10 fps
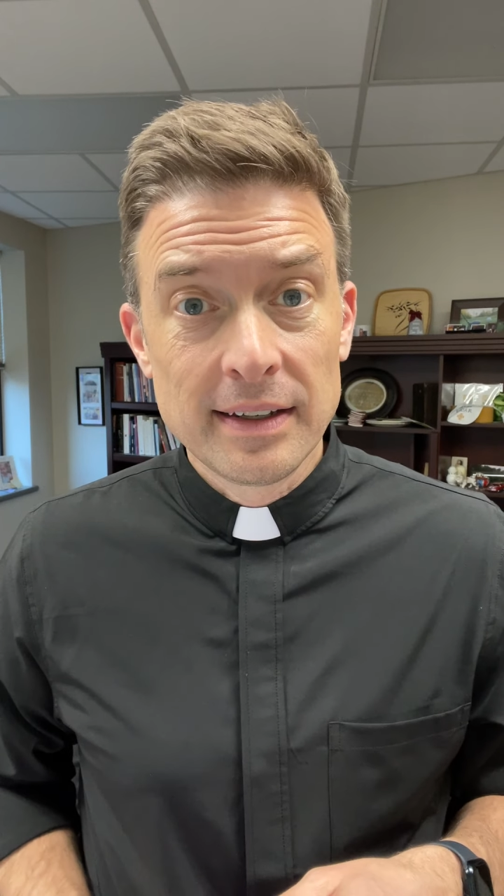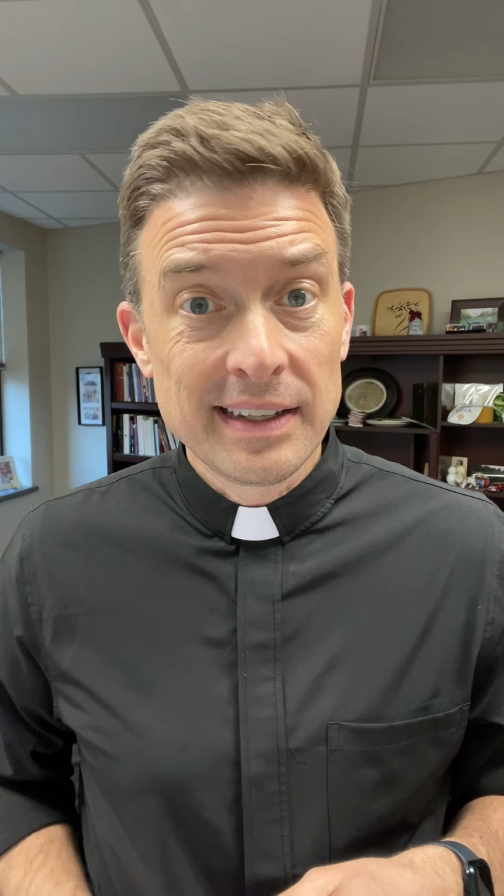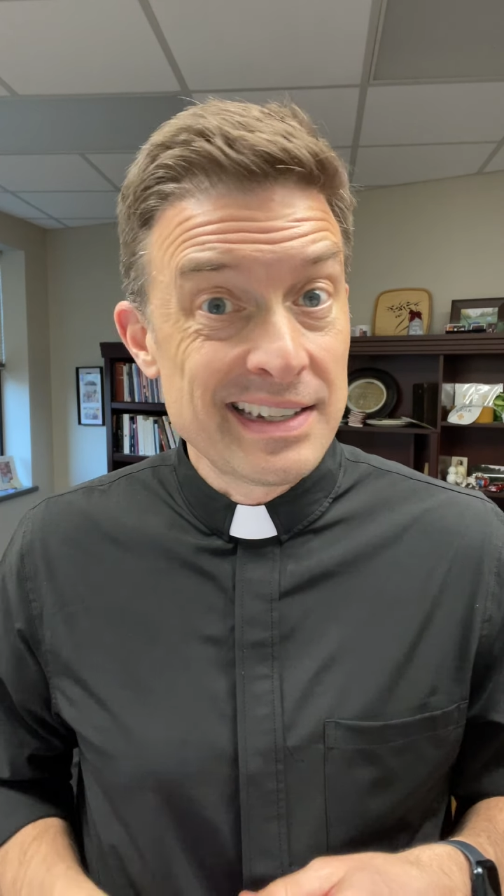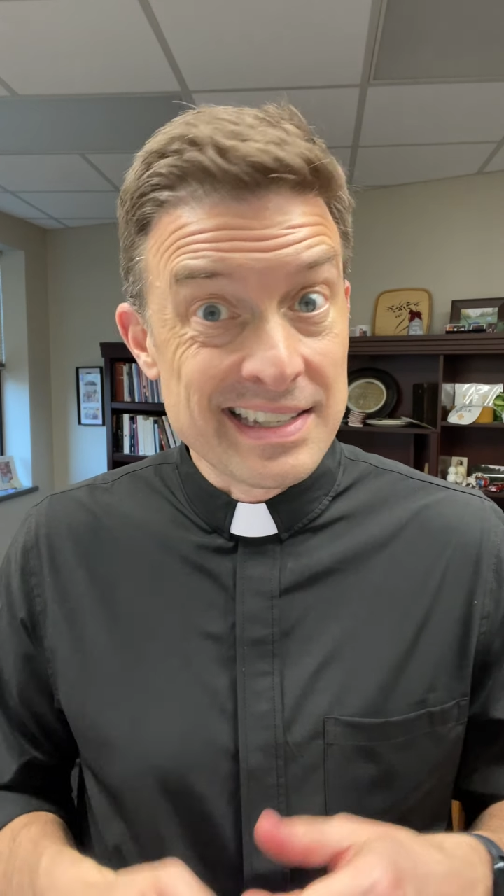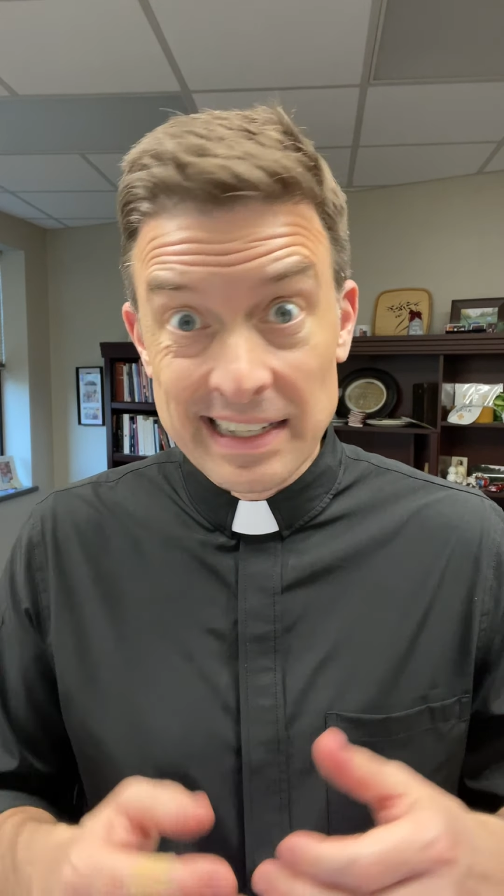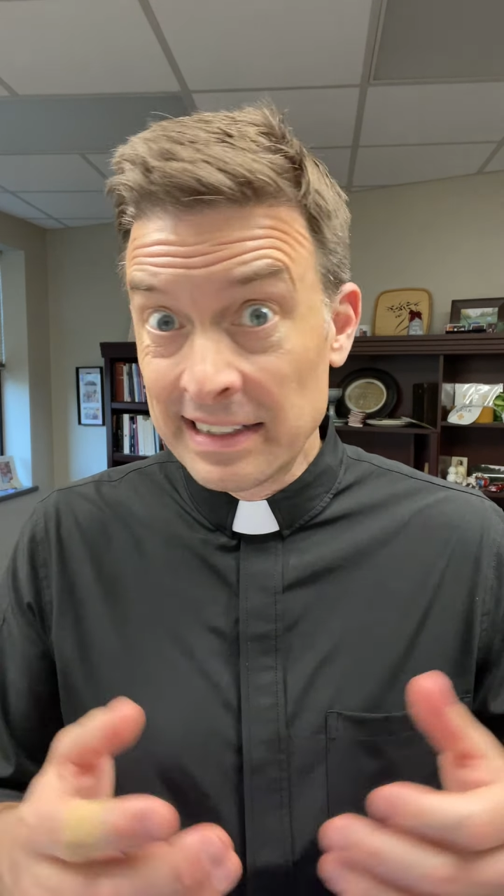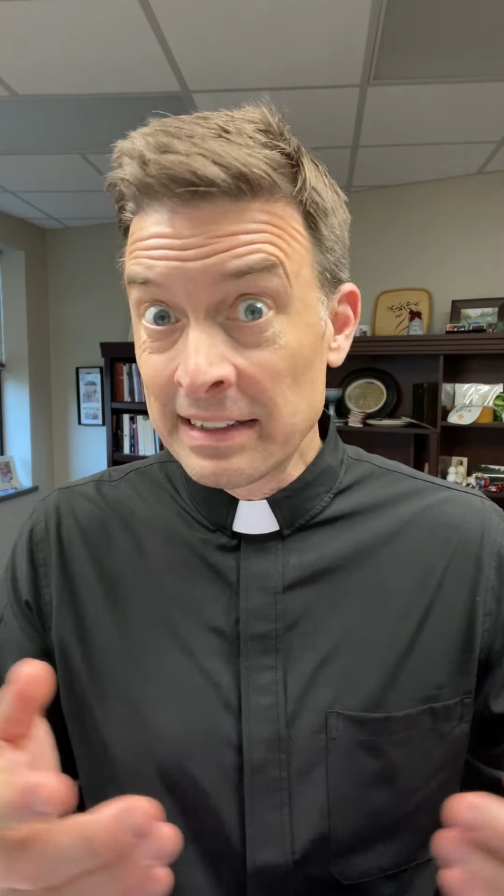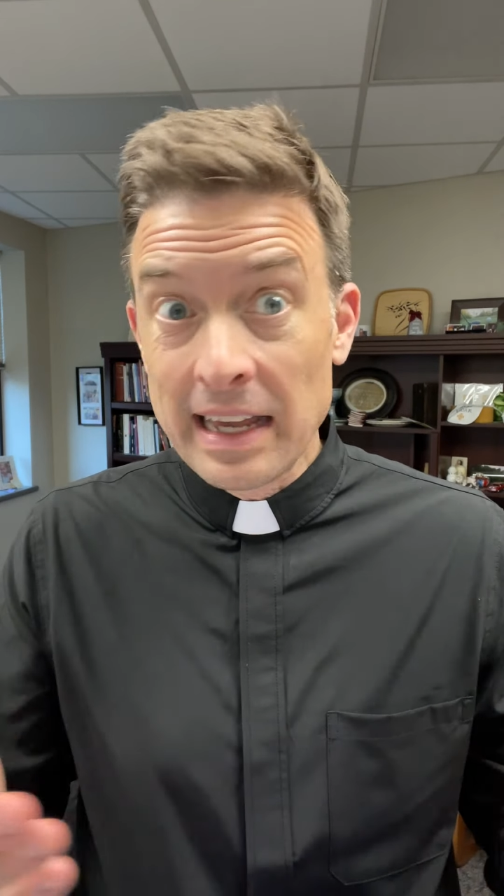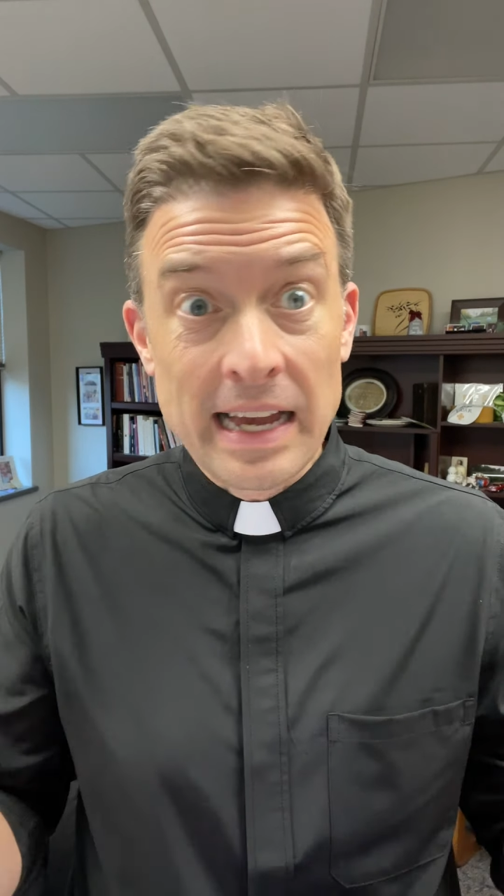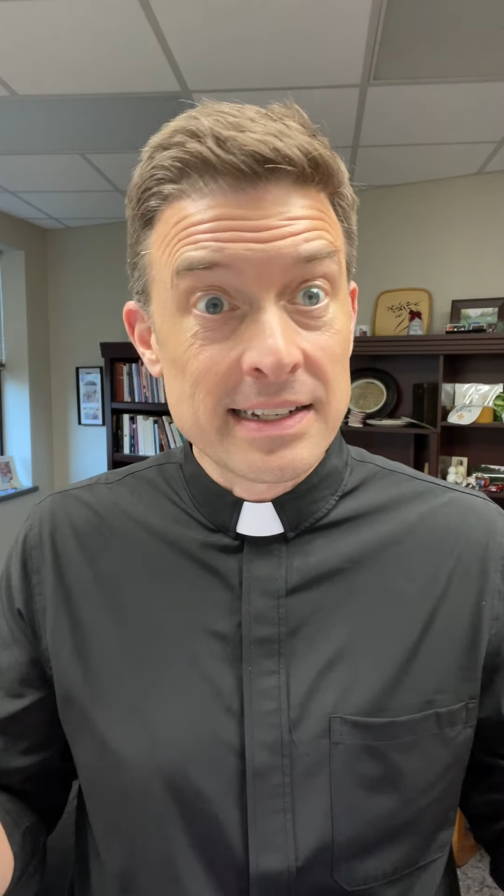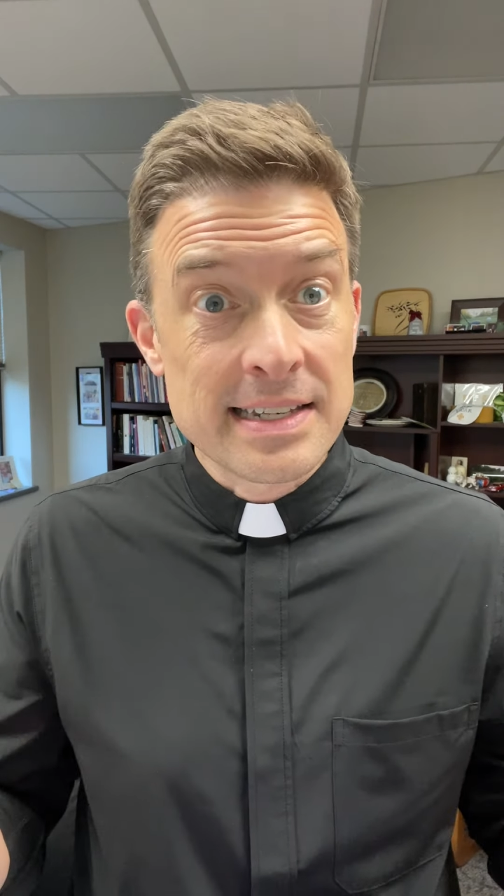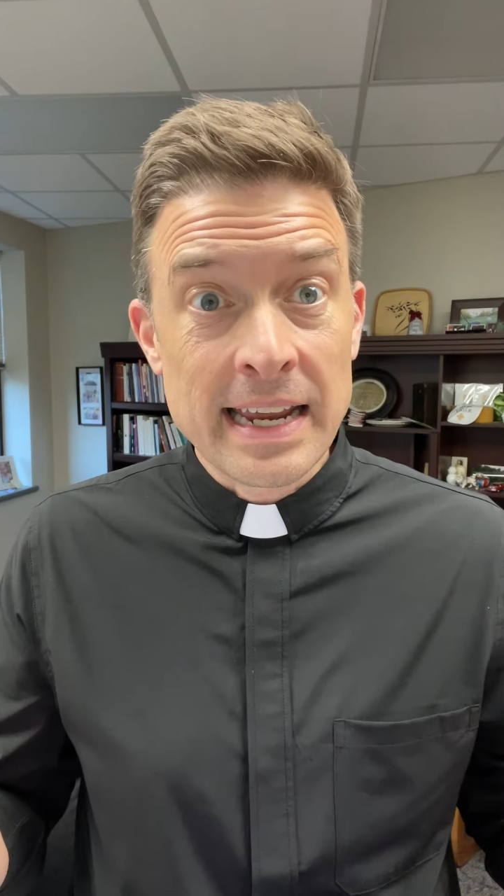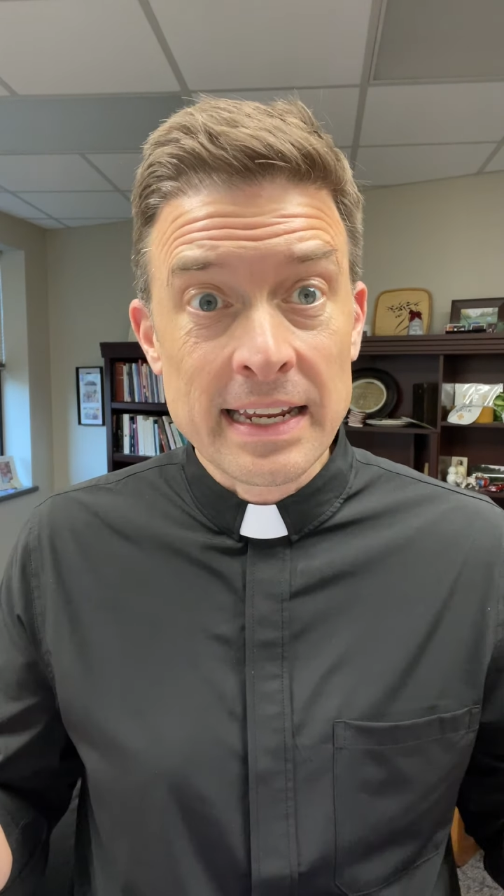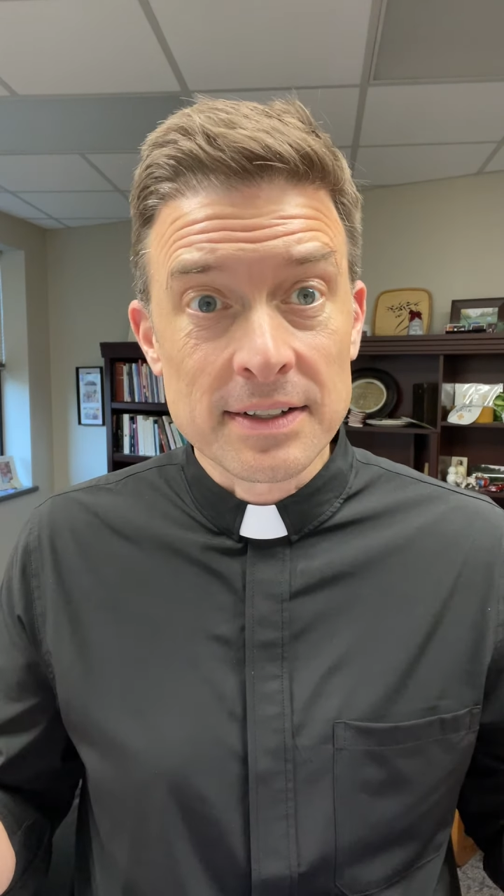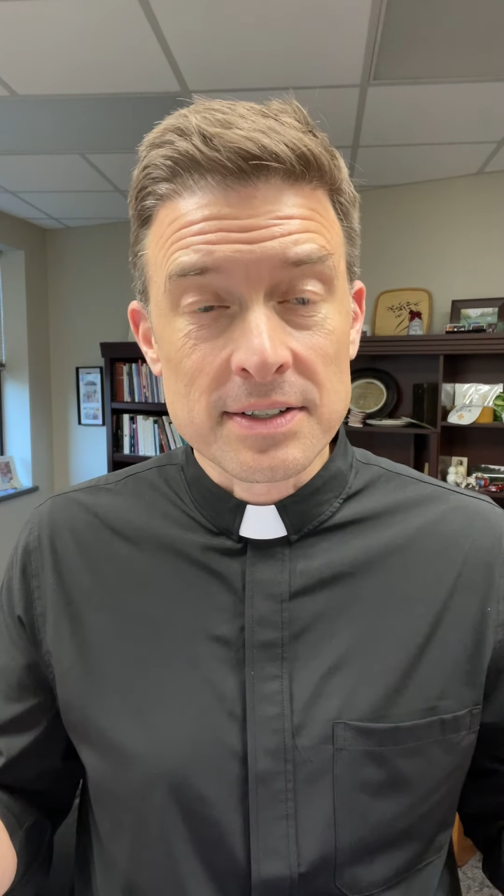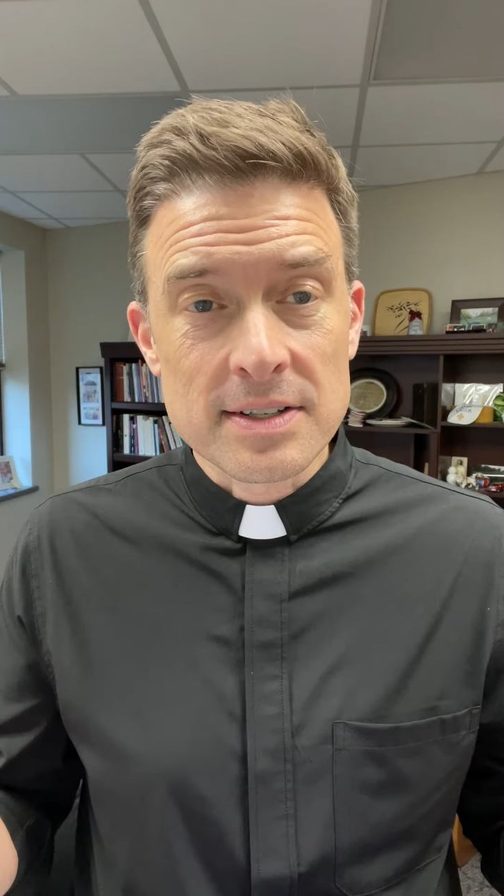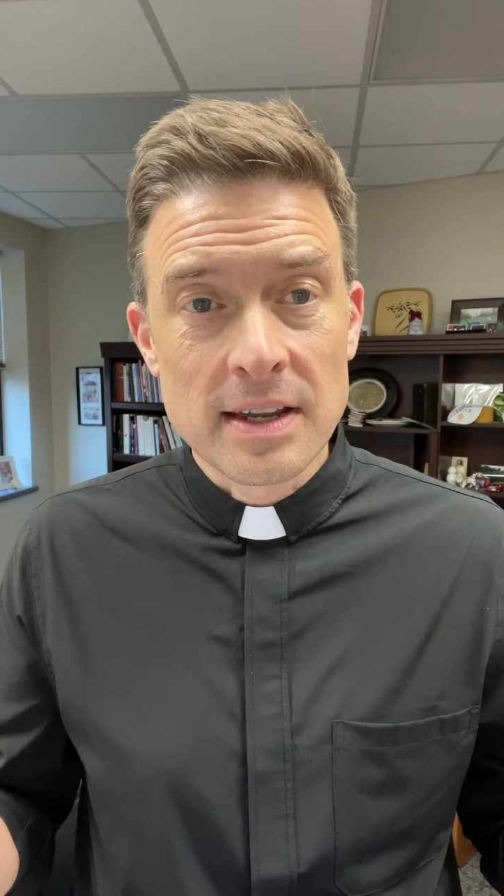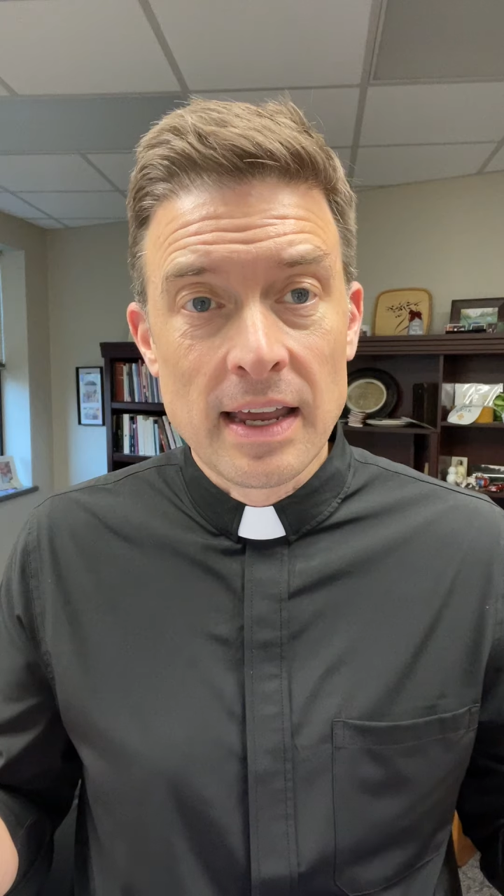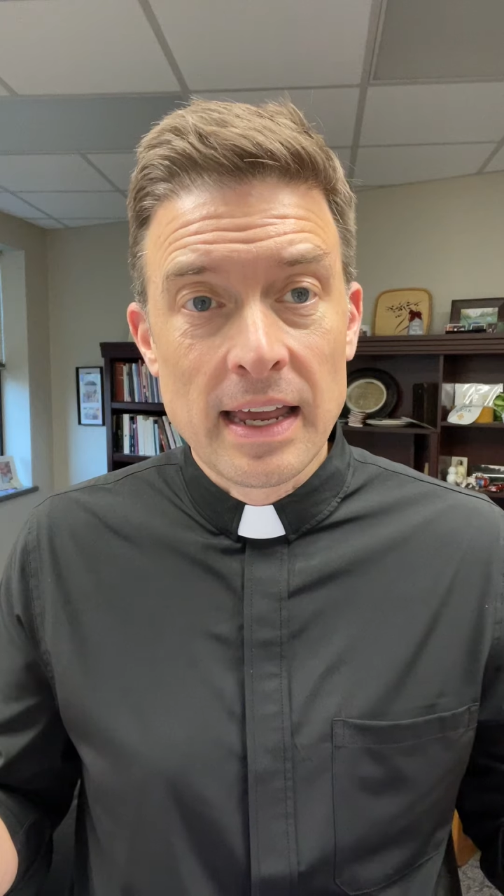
is in God's hands,